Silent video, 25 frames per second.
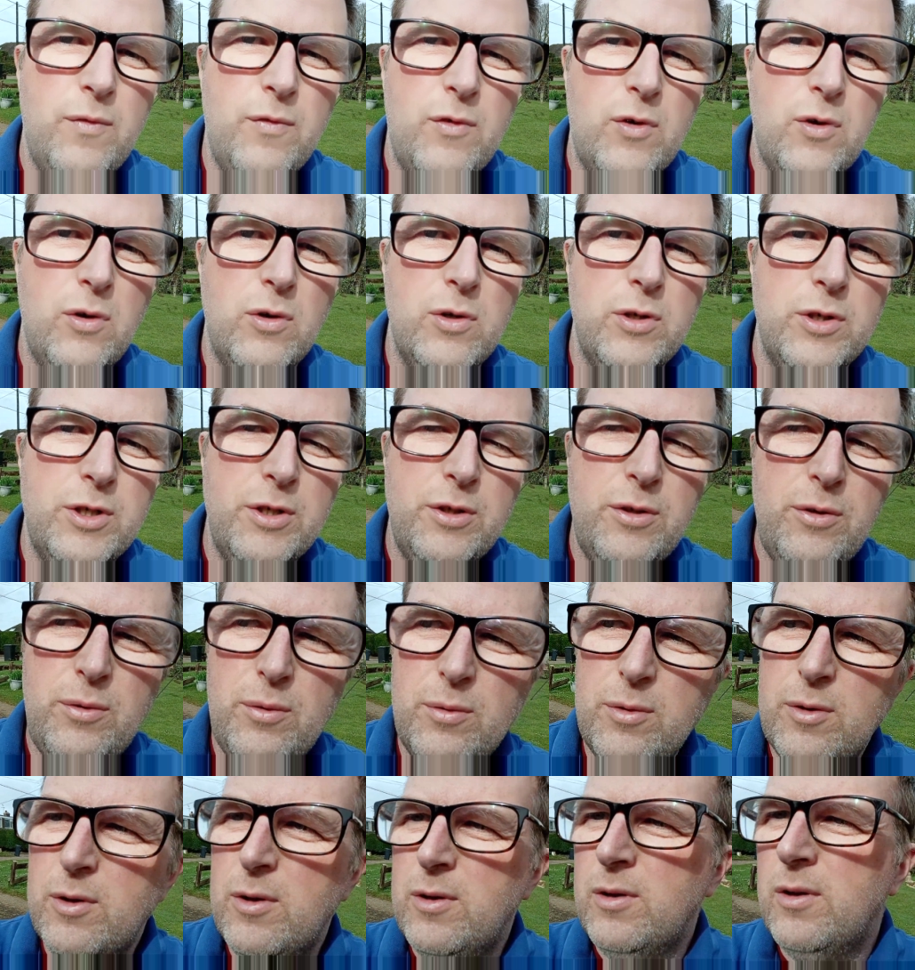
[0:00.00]
I've got to do.
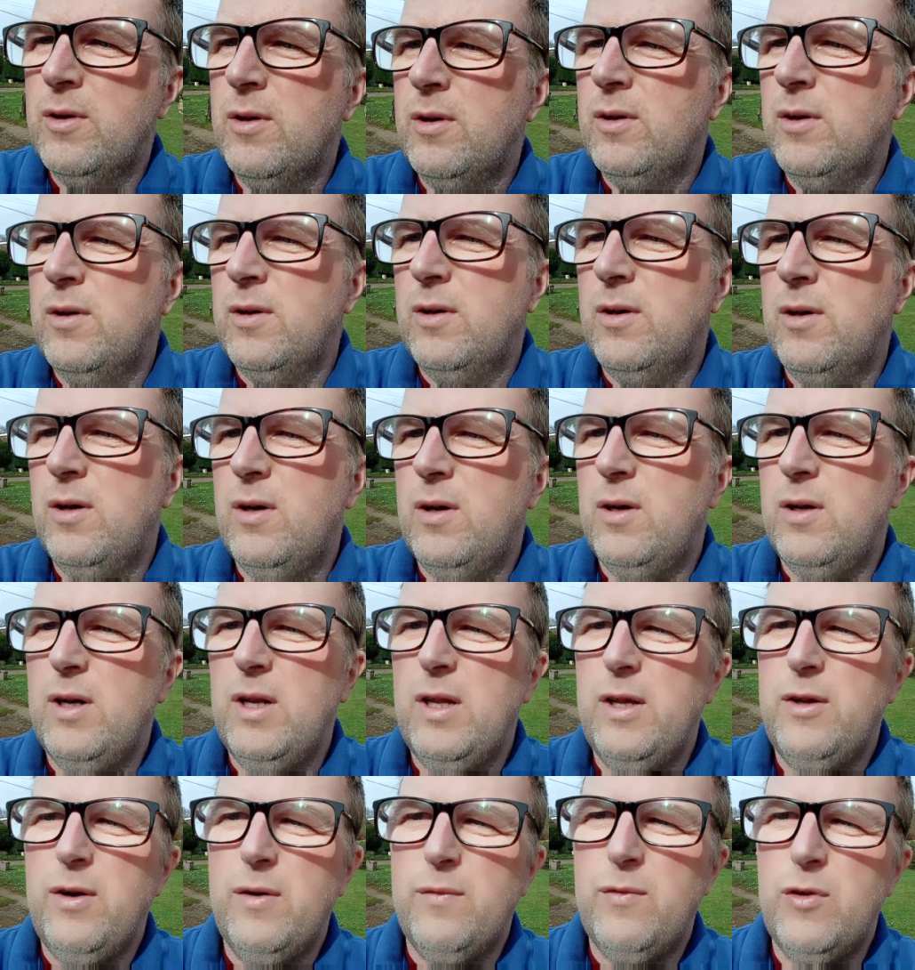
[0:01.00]
I'll
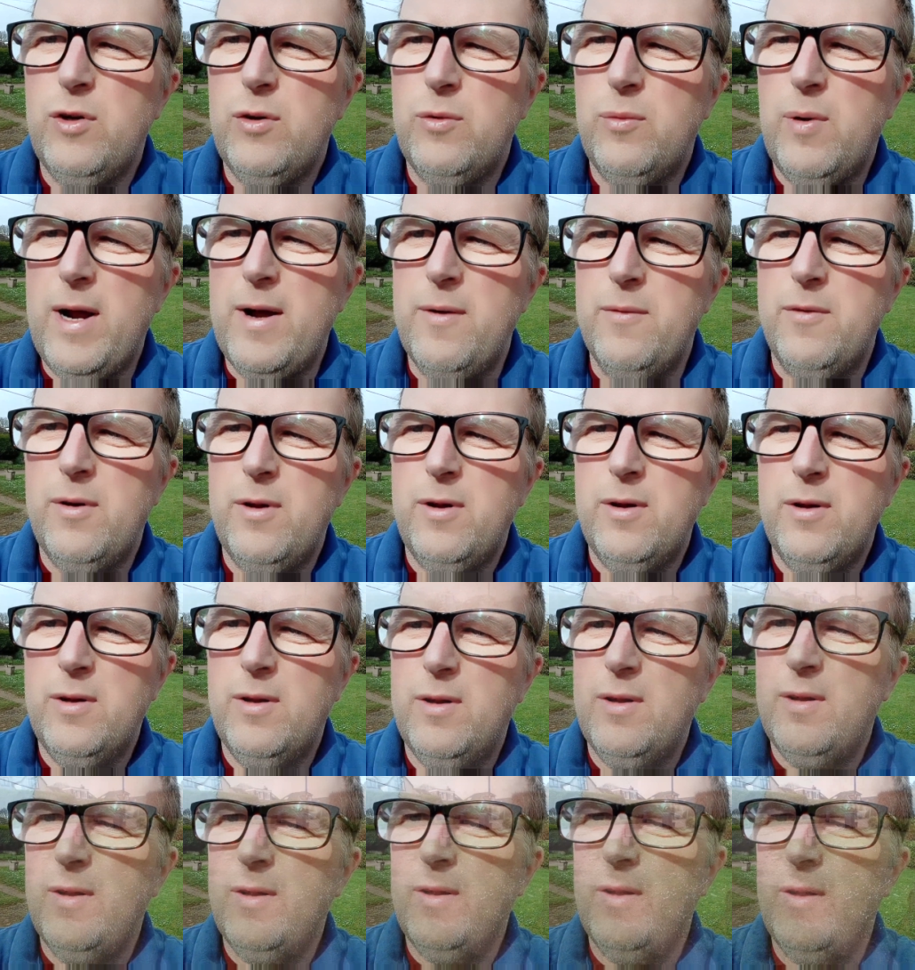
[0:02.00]
let you have a look round.
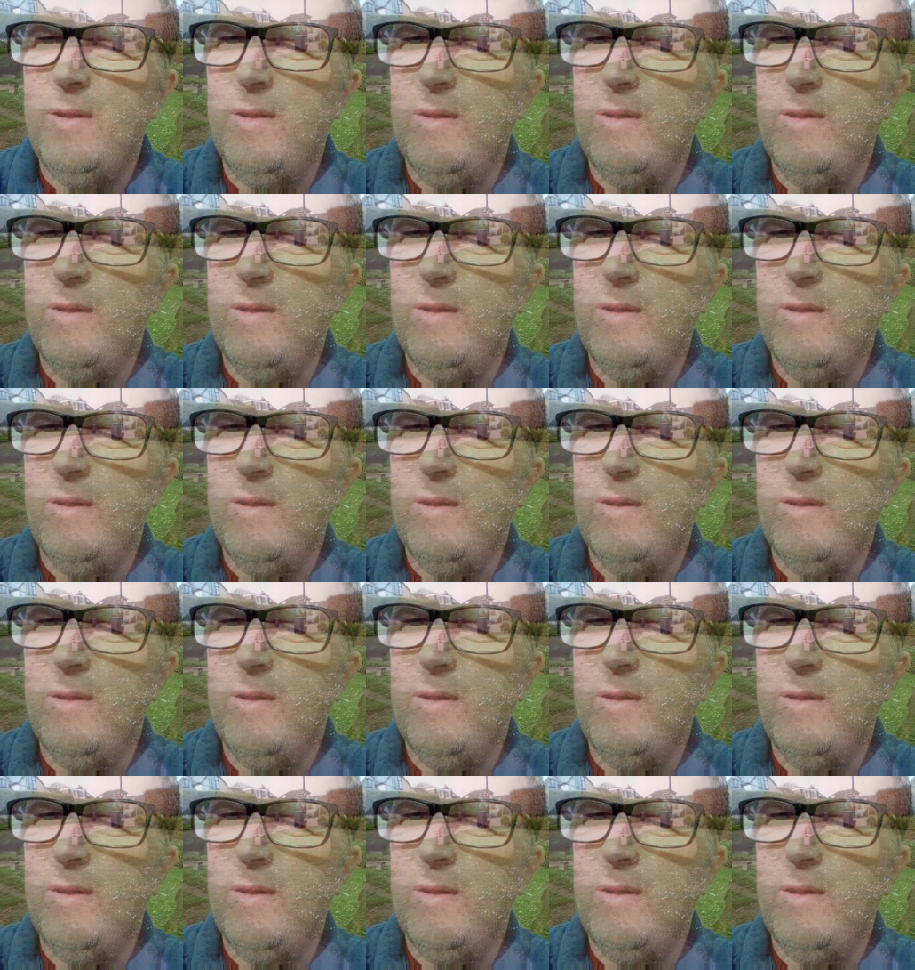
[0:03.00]
So I'm